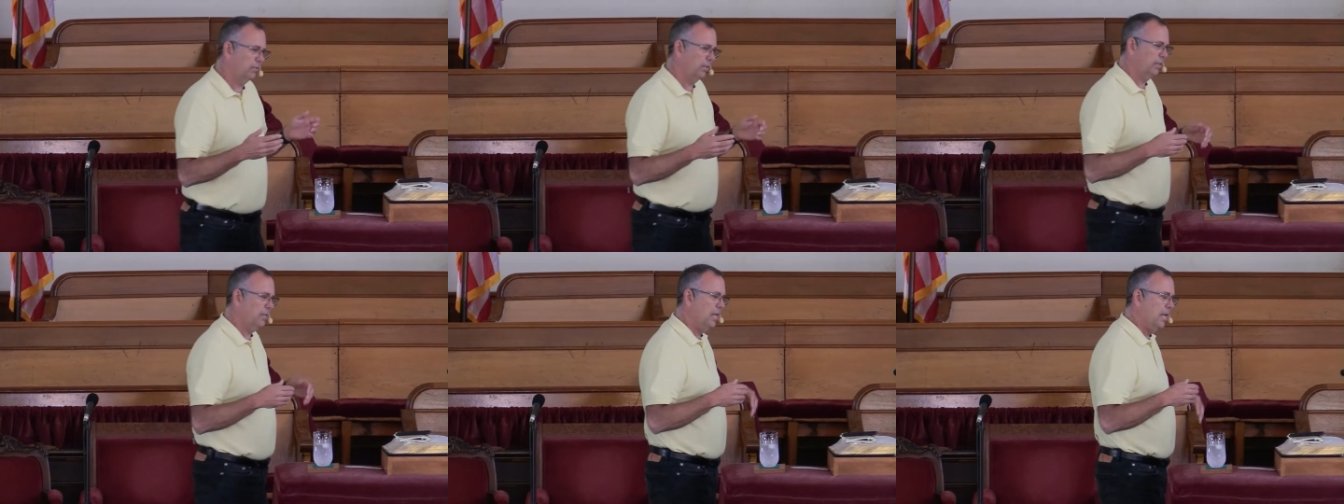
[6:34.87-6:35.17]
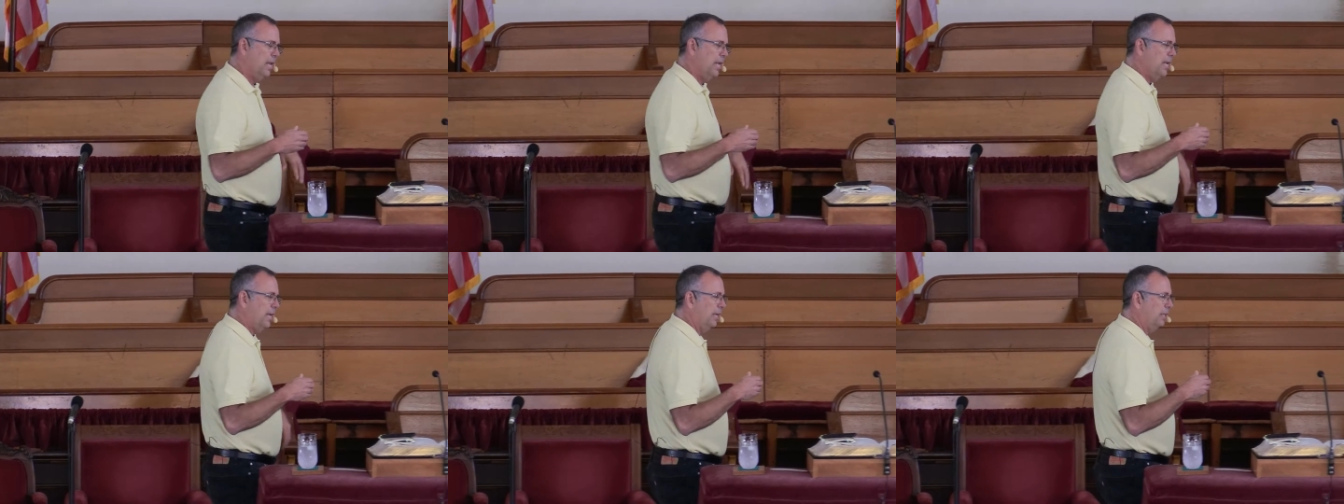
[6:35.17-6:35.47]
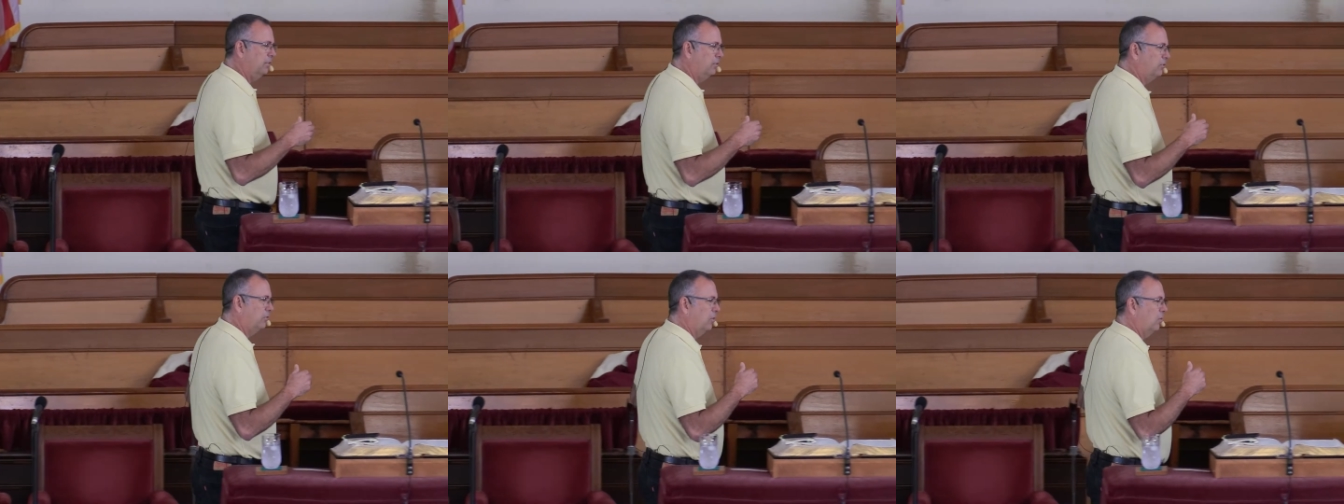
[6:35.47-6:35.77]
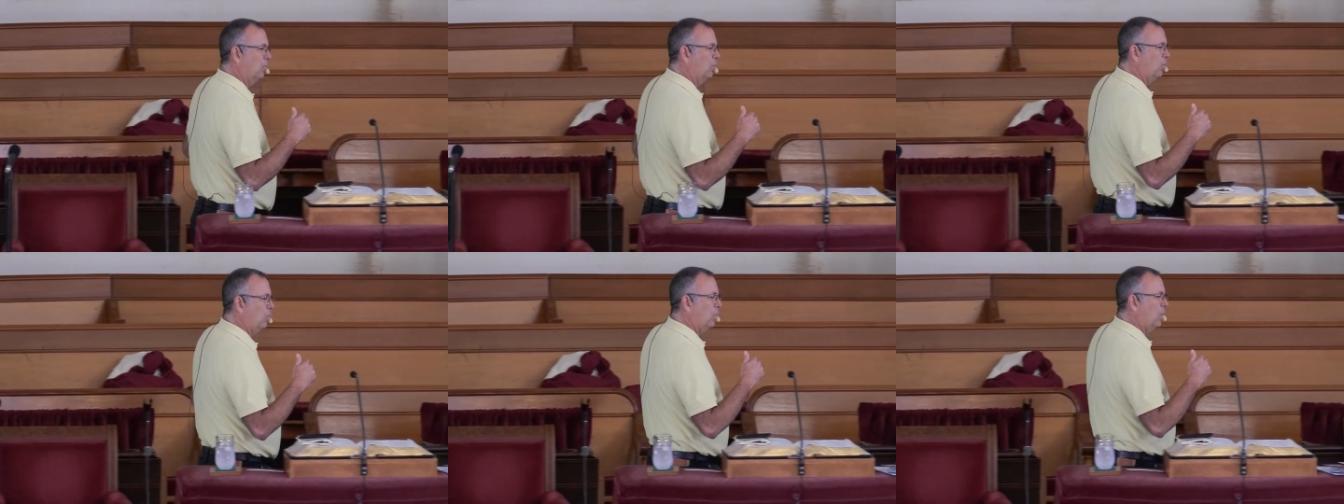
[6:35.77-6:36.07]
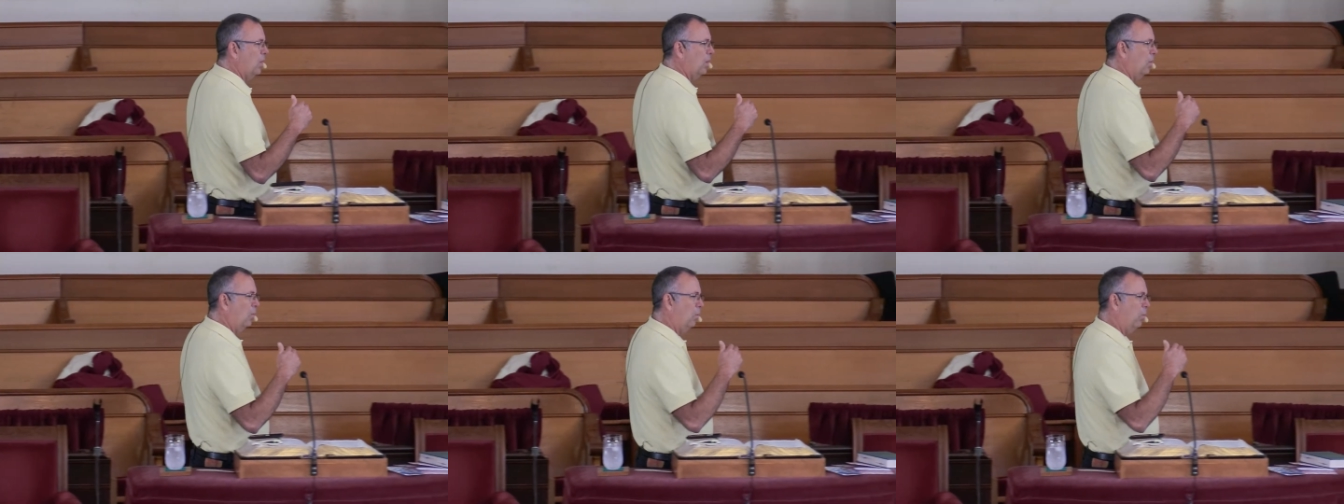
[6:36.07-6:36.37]
And, and so,
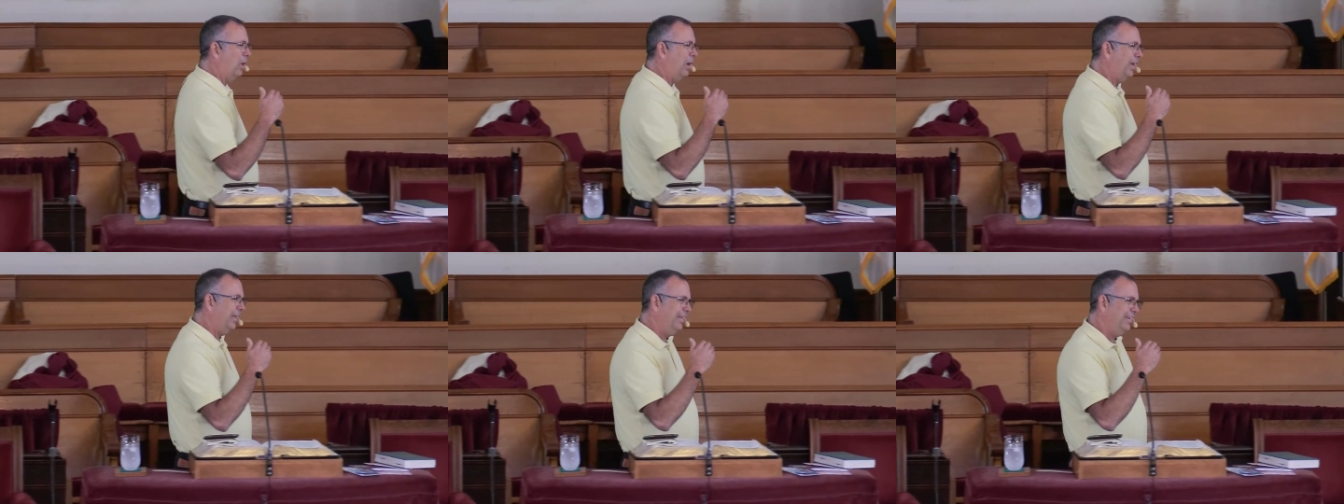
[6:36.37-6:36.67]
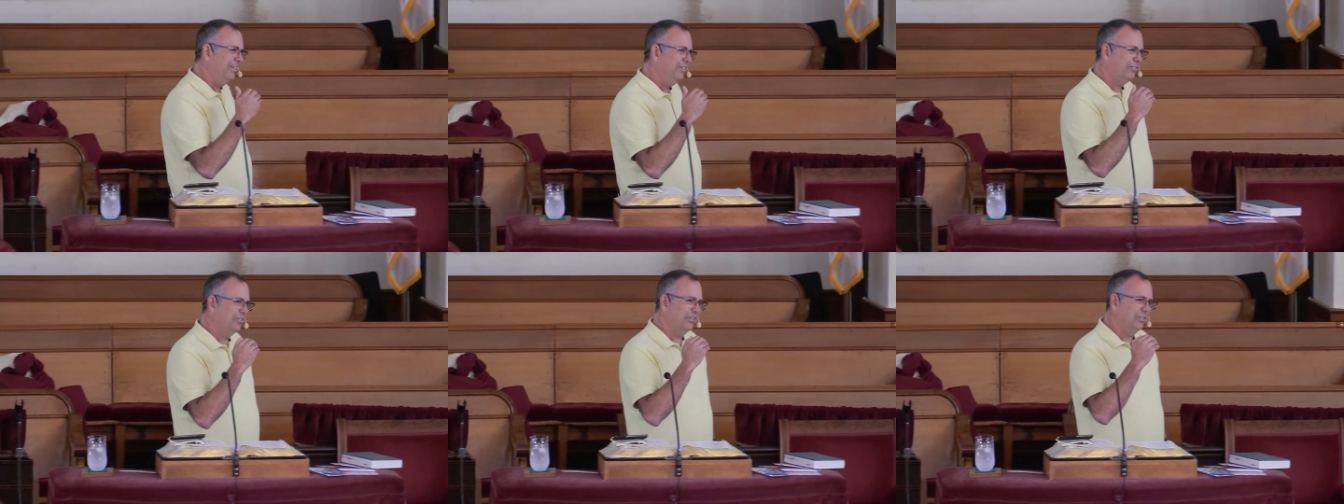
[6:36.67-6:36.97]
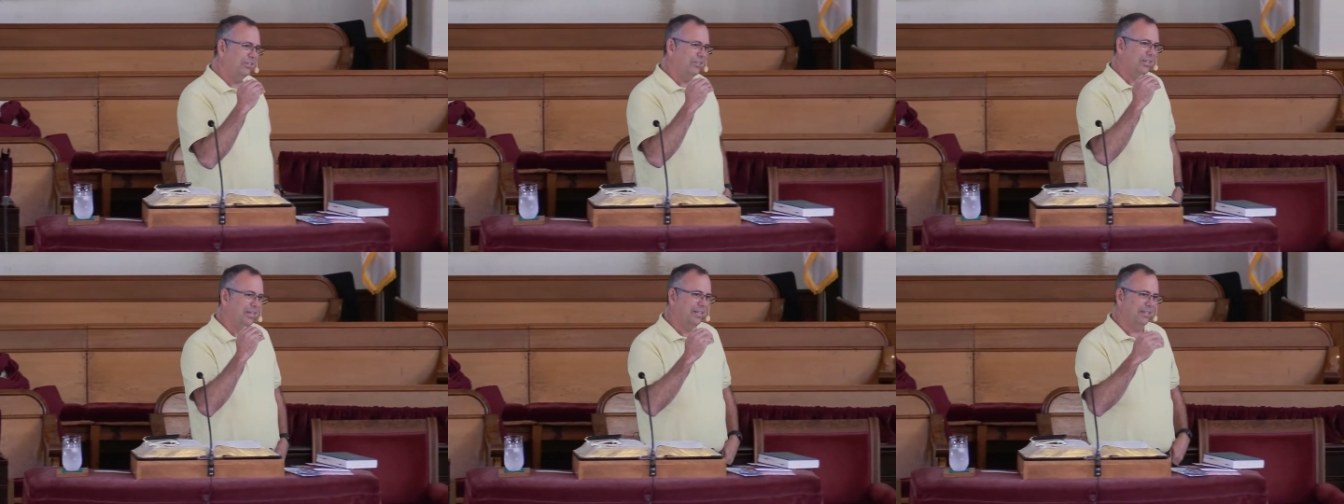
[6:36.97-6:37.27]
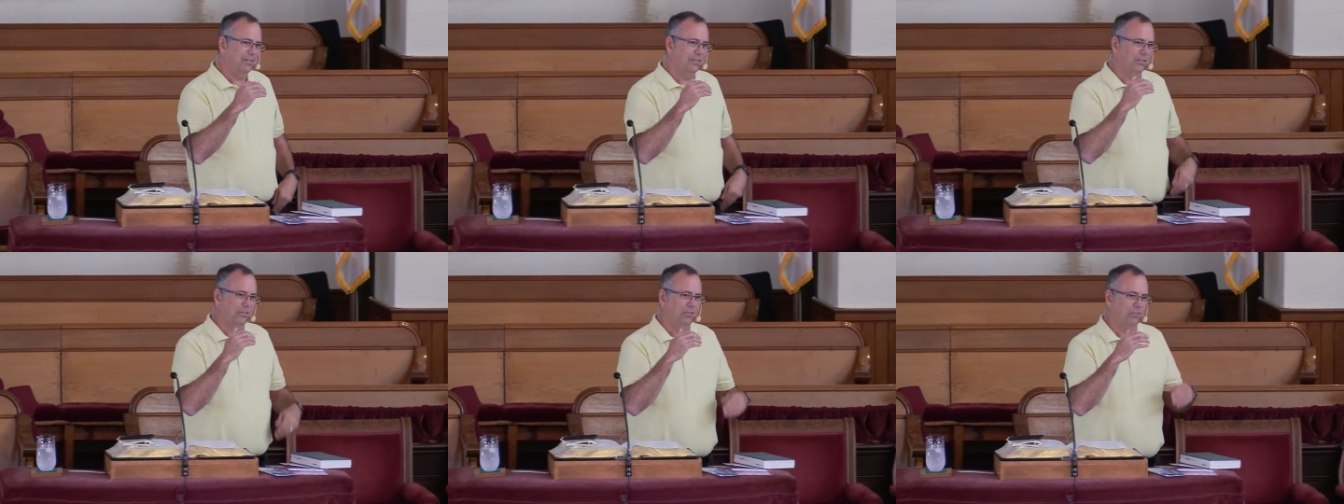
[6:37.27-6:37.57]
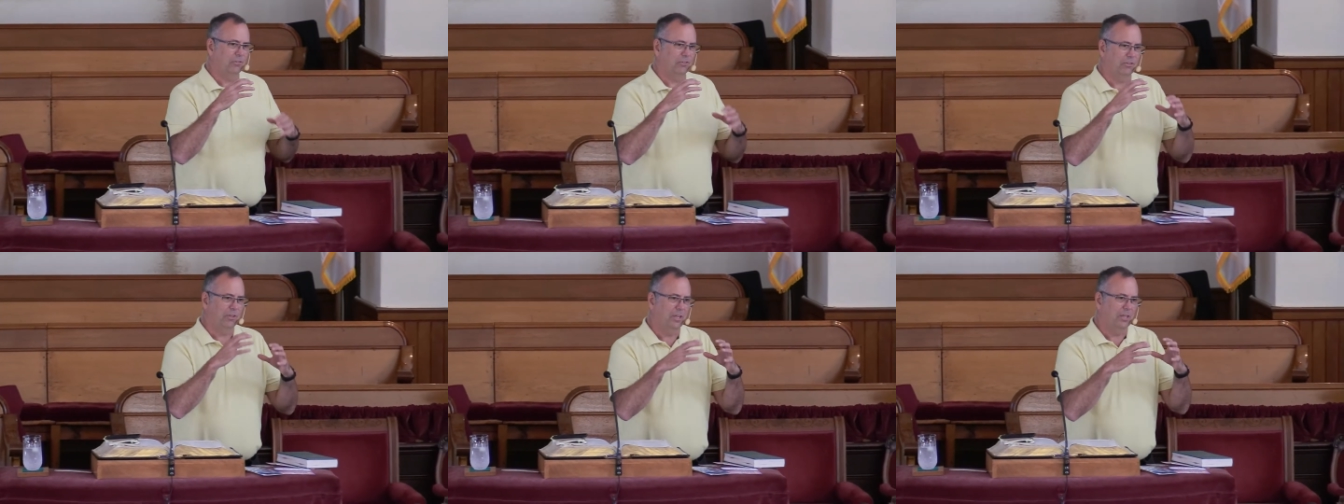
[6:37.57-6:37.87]
why is it that the
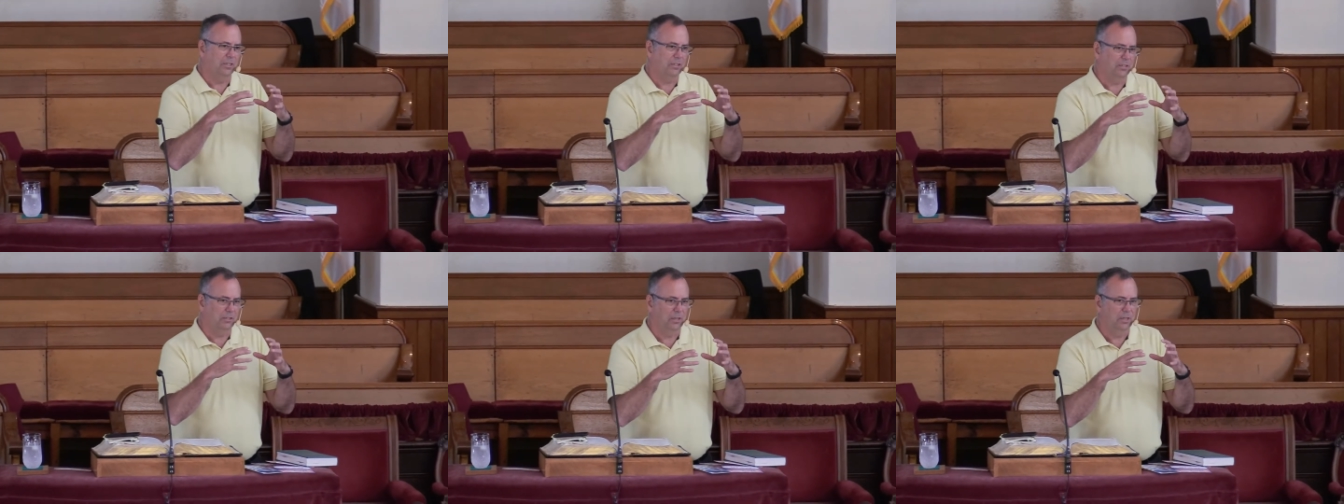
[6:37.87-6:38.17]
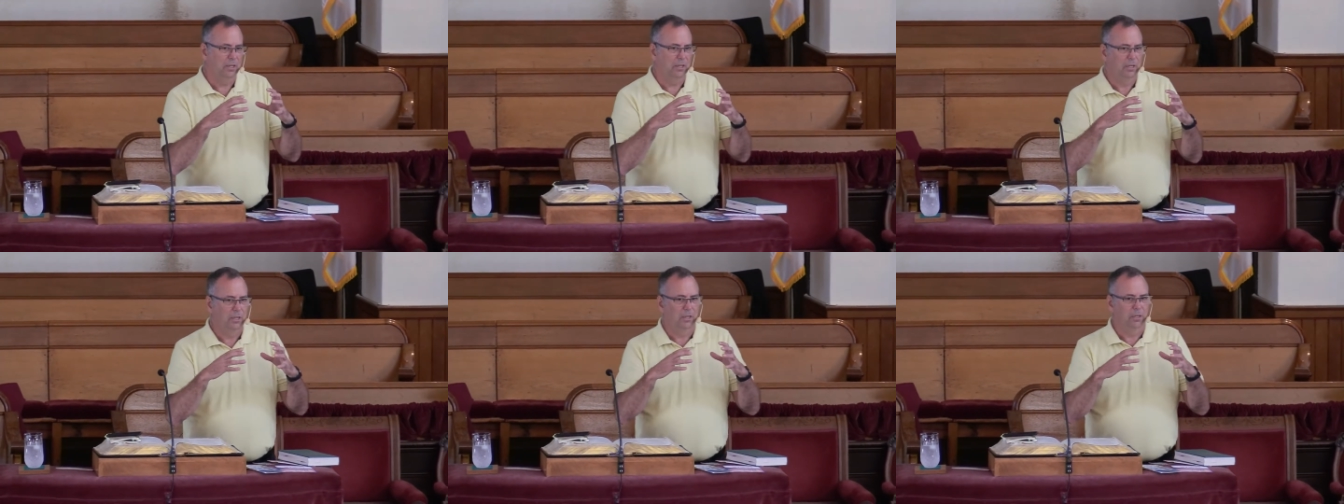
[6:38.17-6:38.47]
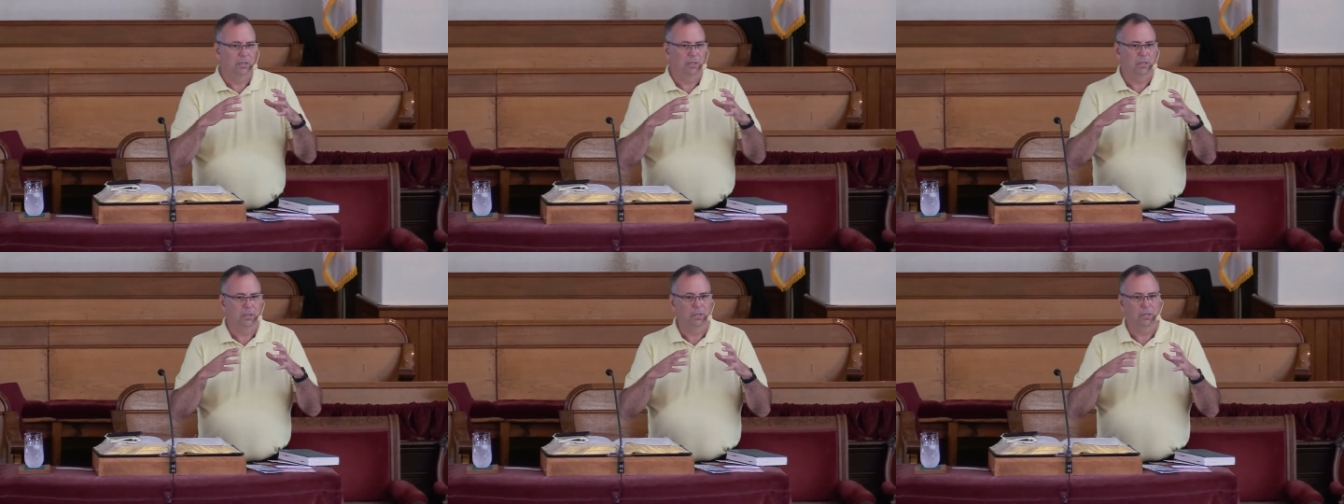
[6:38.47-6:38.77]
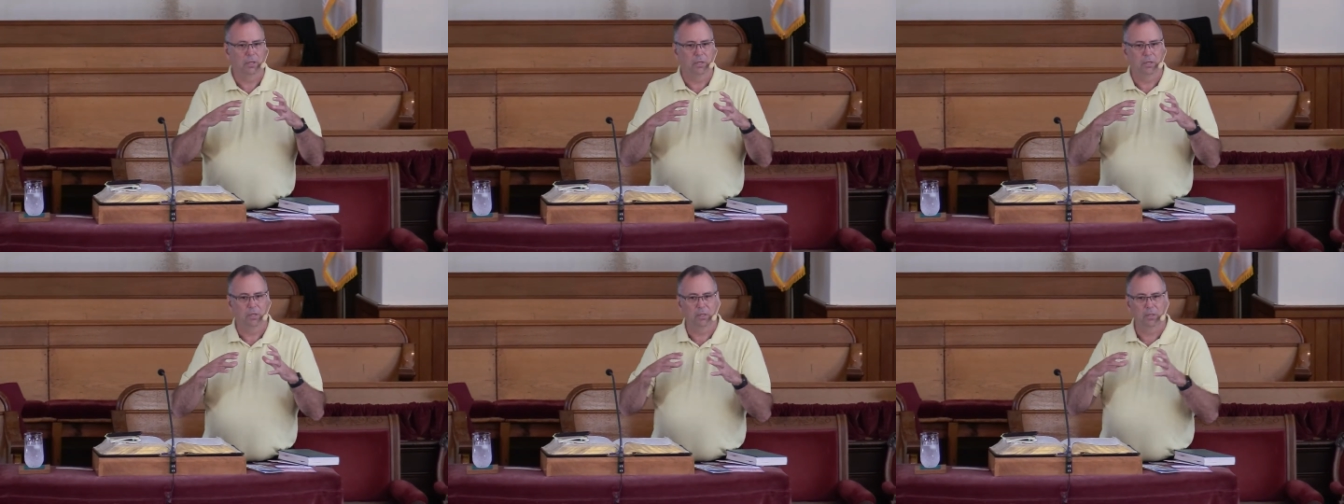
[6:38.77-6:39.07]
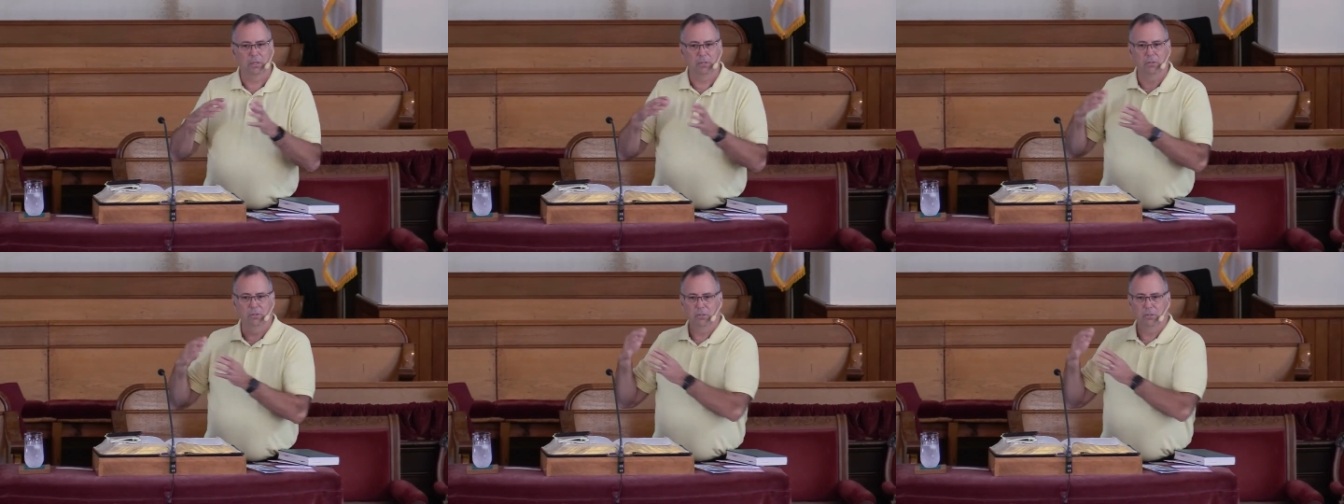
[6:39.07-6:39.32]
son, uh,